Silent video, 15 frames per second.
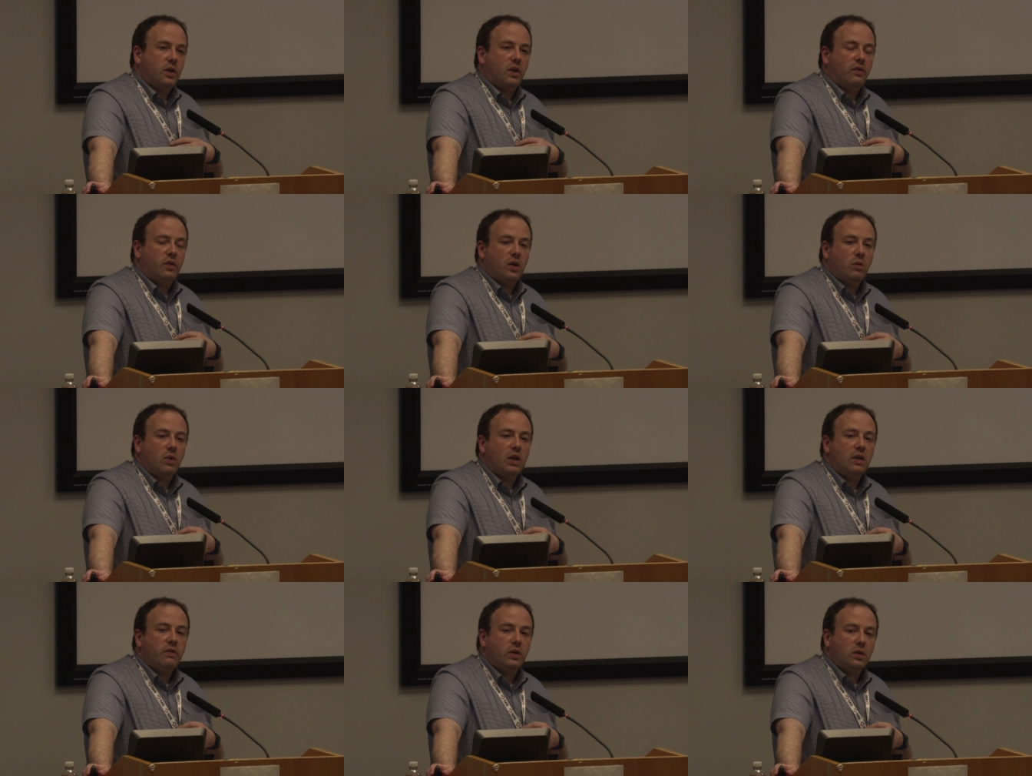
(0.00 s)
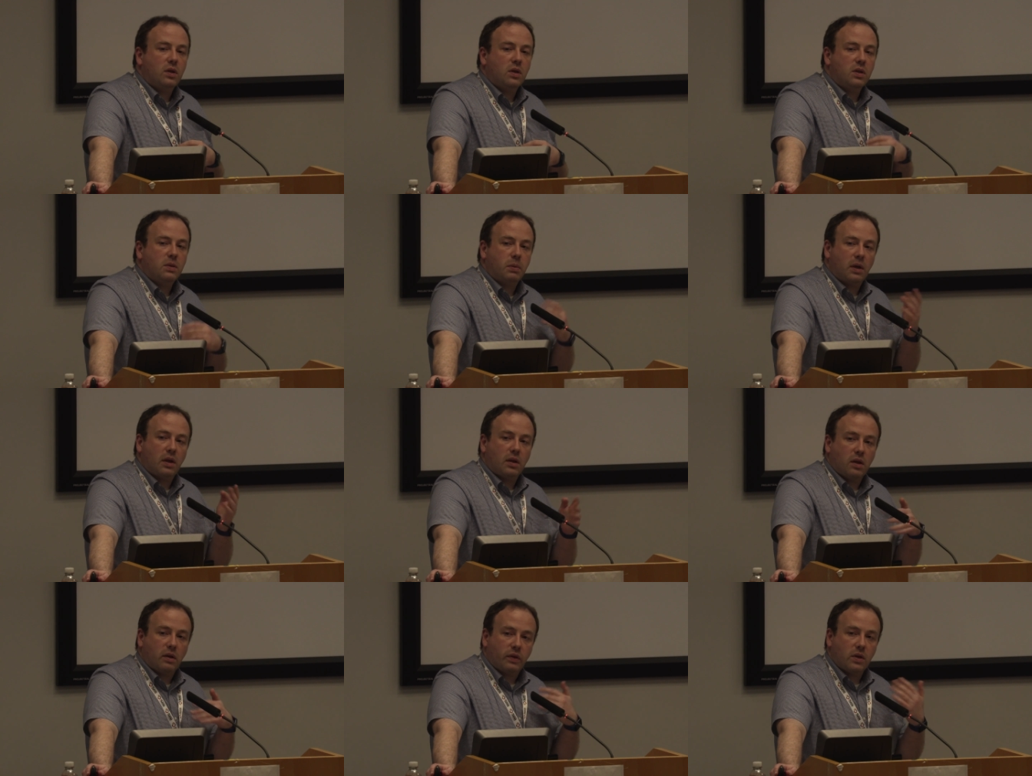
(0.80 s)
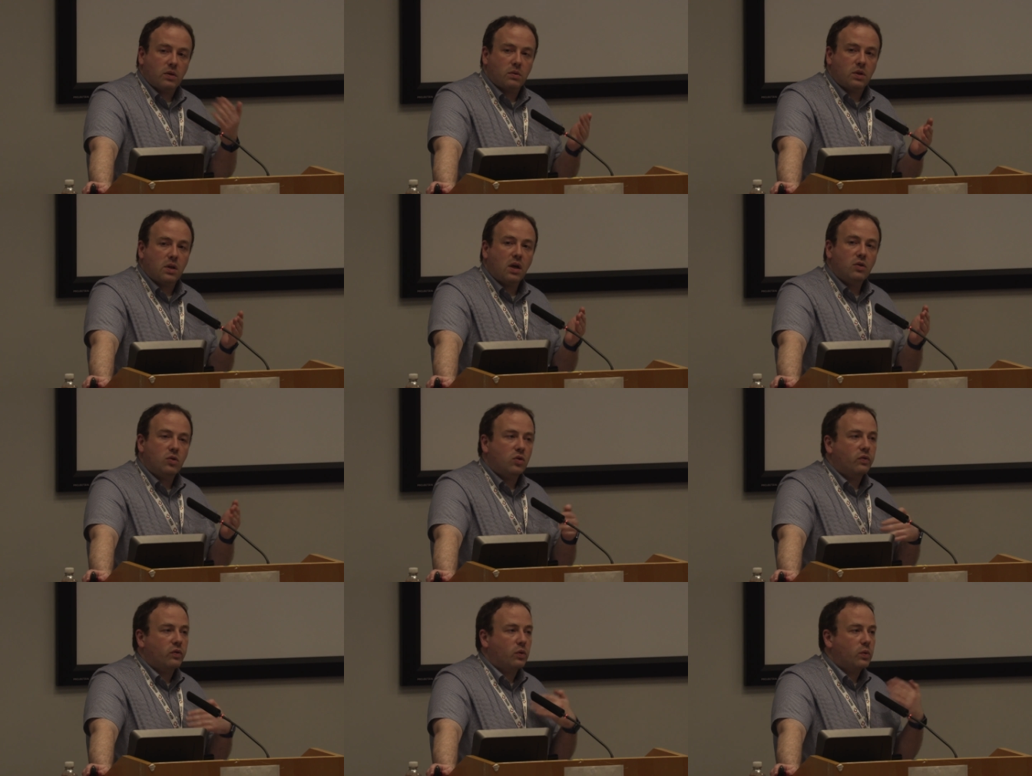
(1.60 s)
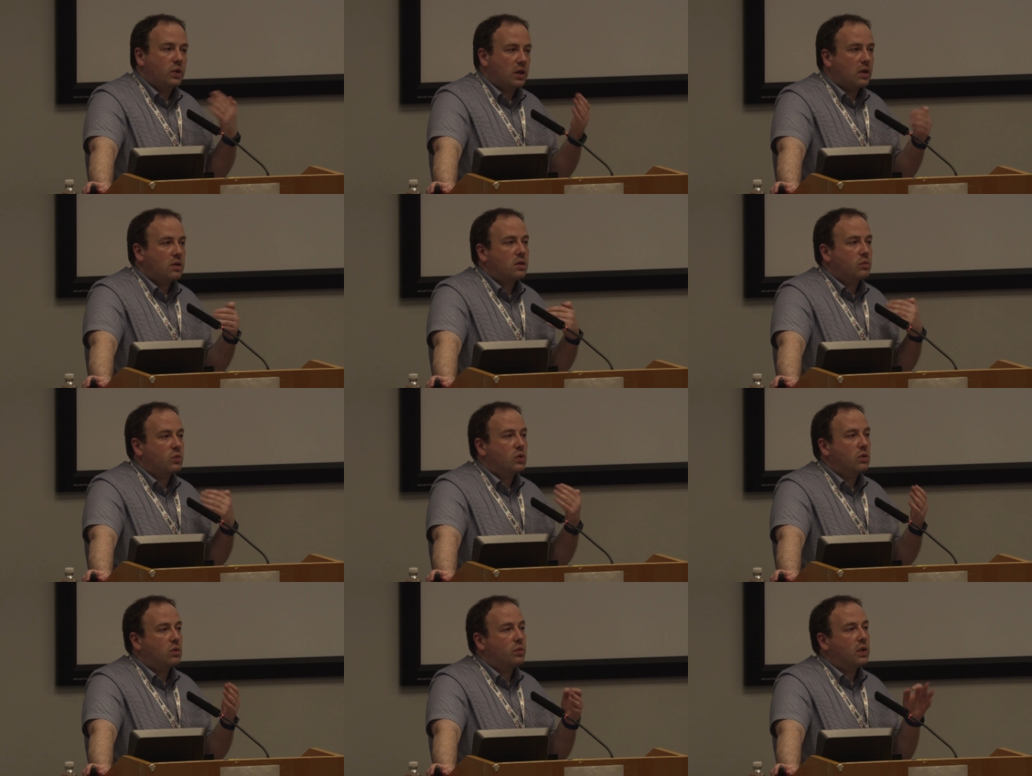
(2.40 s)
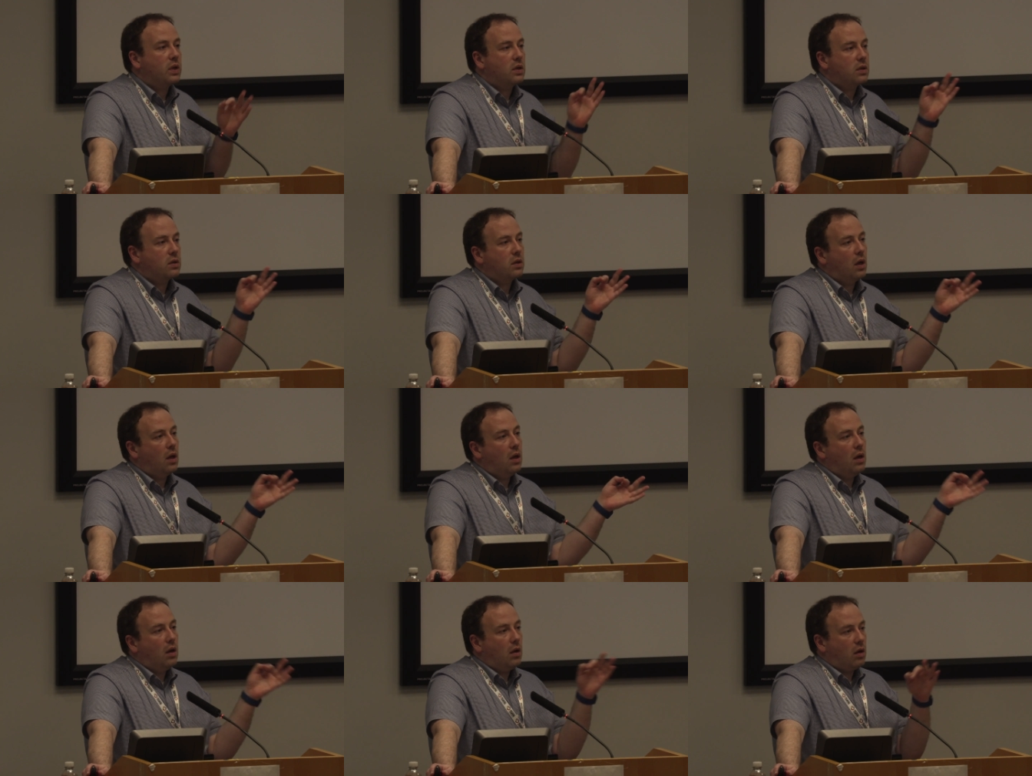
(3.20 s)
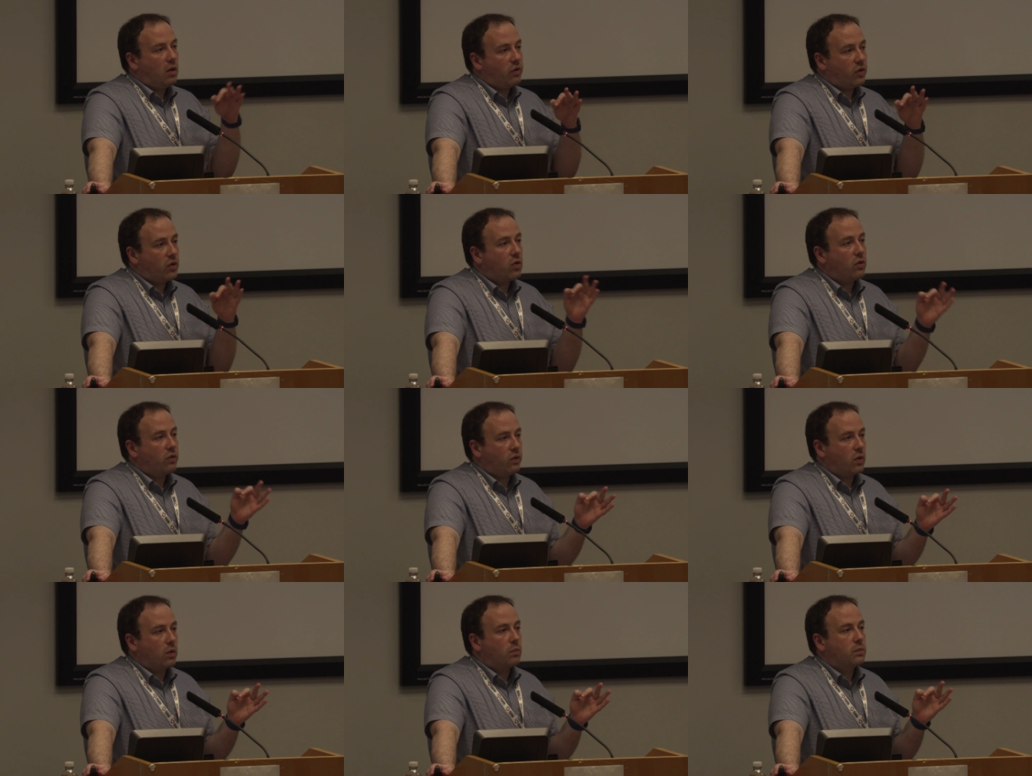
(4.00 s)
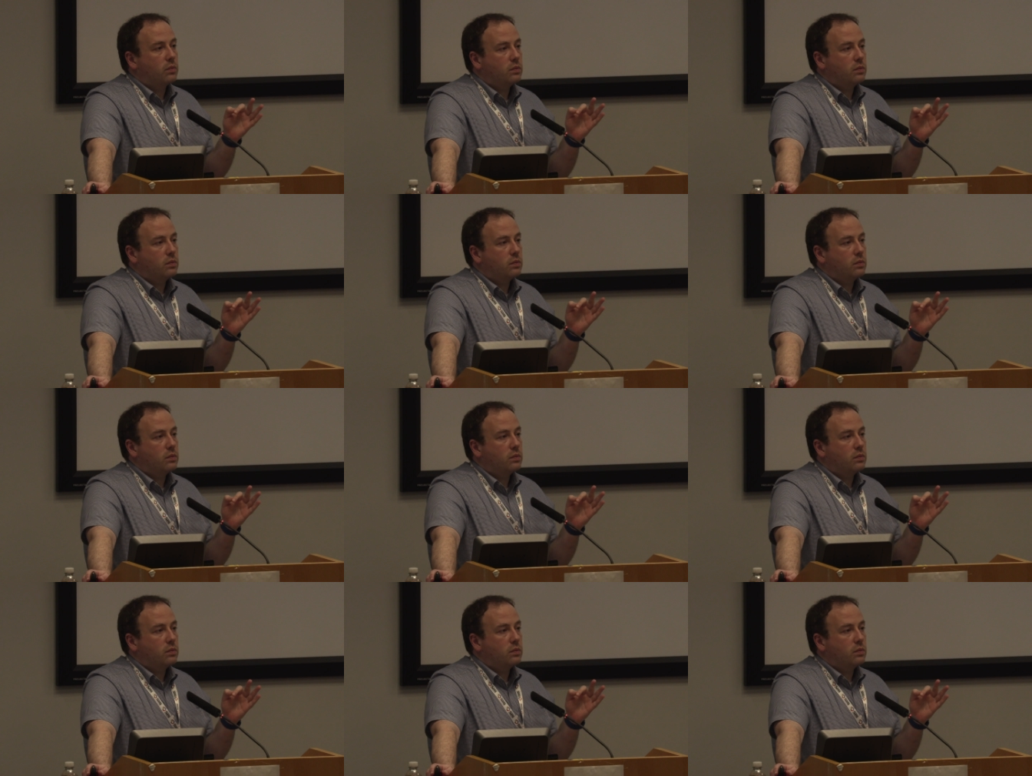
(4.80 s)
If they were leaving the hospital and the event was not over, we'd ask them to complete a third form.